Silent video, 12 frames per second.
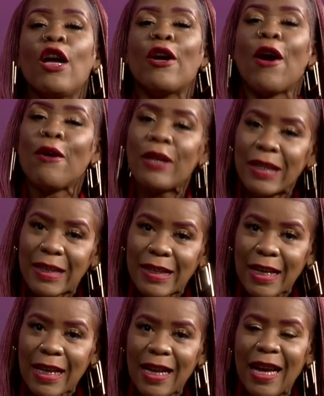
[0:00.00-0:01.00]

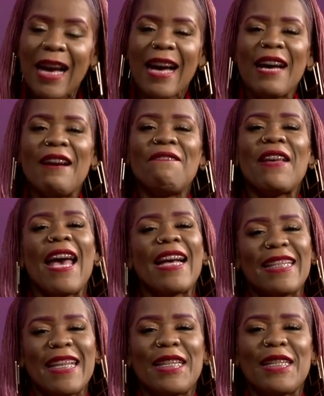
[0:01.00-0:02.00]
courtesy of
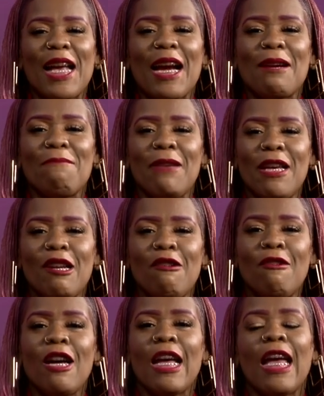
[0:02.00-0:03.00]
Access
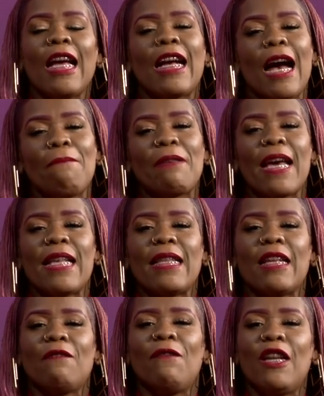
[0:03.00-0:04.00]
Sacramento and Comcast
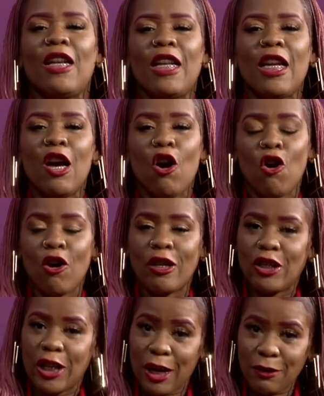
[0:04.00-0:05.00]
Xfinity on
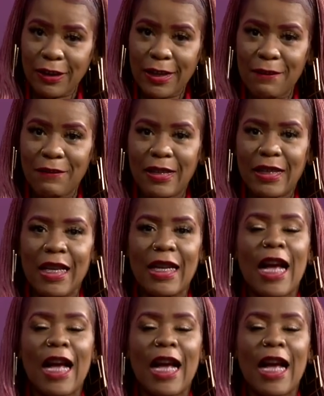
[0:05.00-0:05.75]
Channel 17.